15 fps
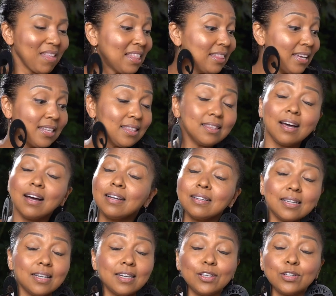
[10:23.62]

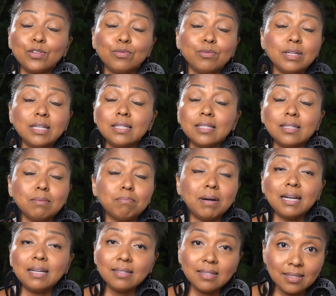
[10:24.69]
Leilani drinks the
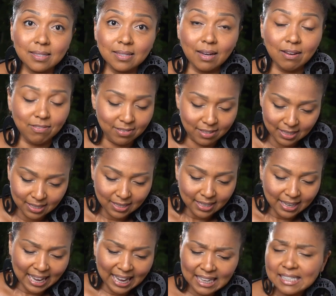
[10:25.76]
brown stuff.
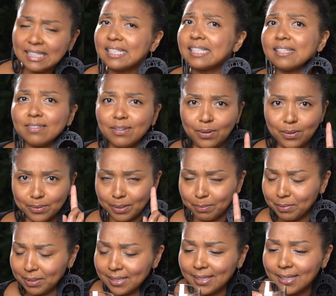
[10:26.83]
Hold on
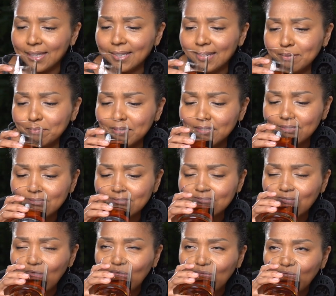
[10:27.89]
one second, let me just,